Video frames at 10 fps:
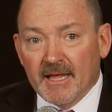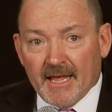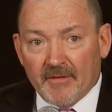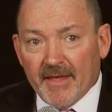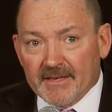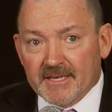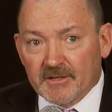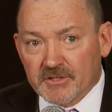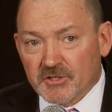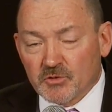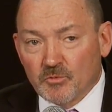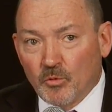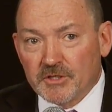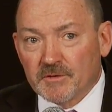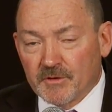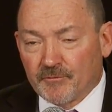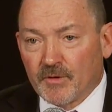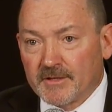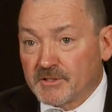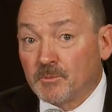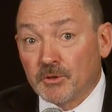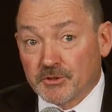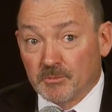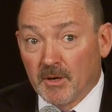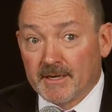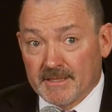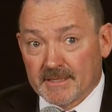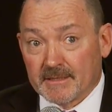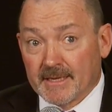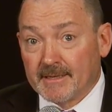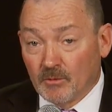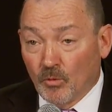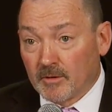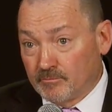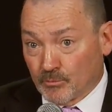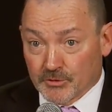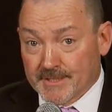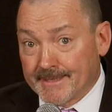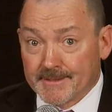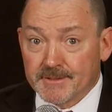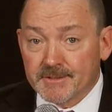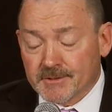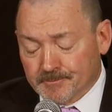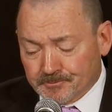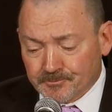and that tells us which of the funds to put your money in and in what percentages.